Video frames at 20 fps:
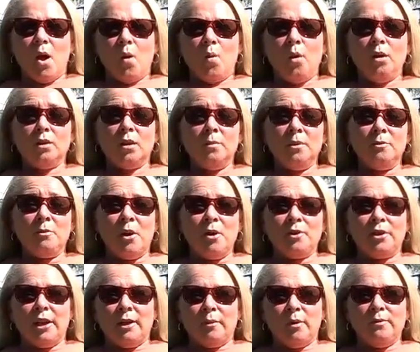Welcome to
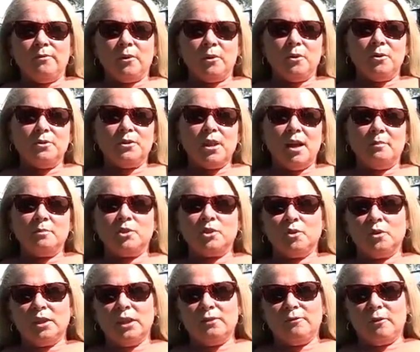Road Gear Reviews. I'm
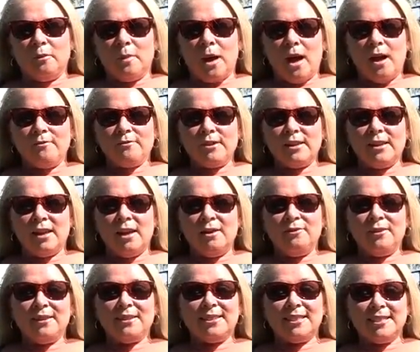Julie from
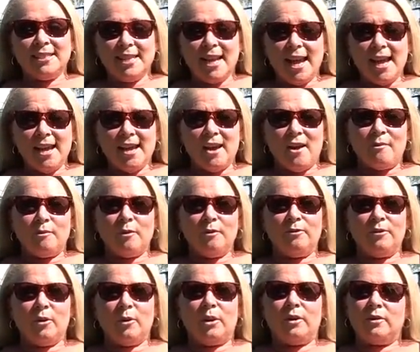RVLove, and today I'm
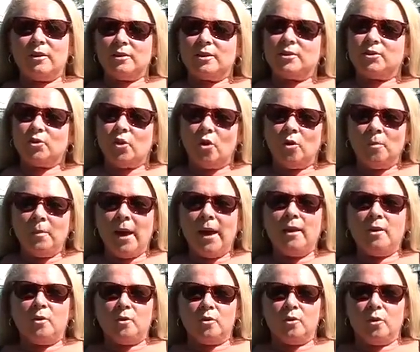reviewing the
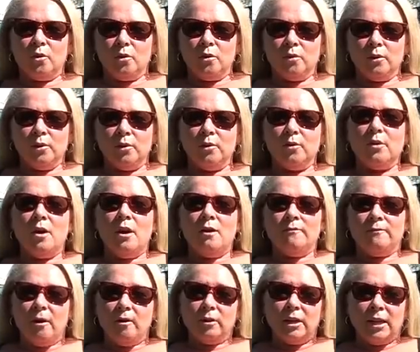Strongback GURU
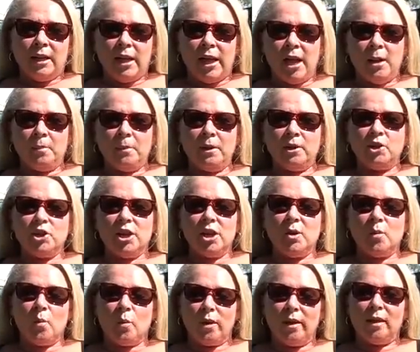Folding Camping
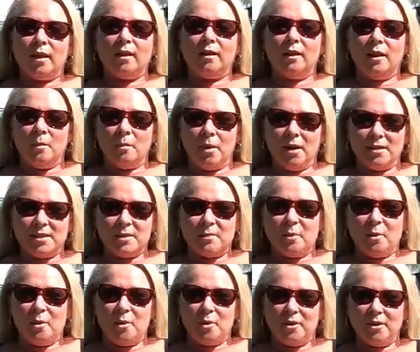Chair with Lumbar
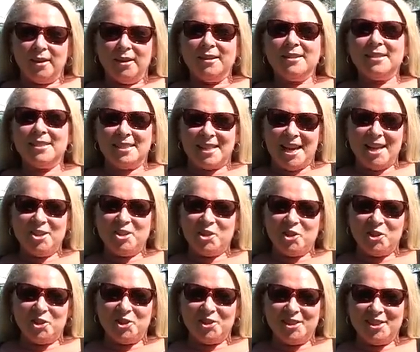Support. Stay
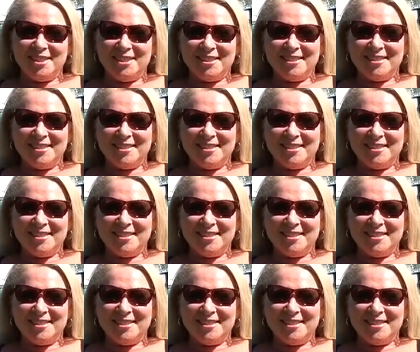tuned.